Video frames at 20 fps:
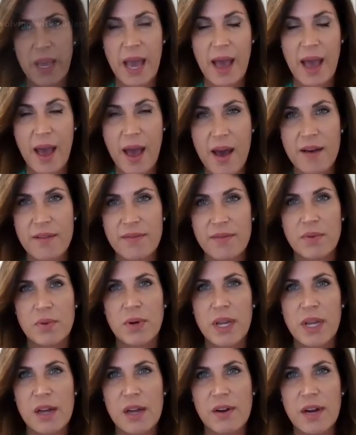have
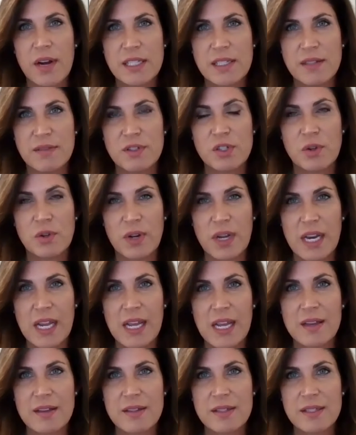pretty aggressive
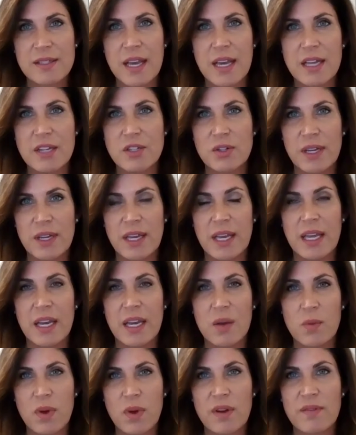screenings entering
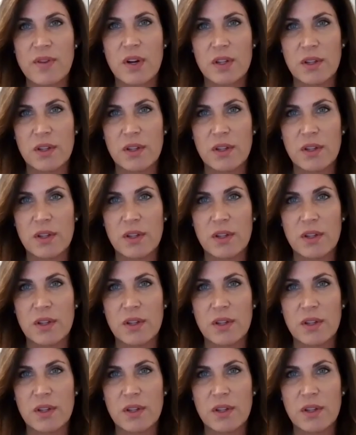any one of our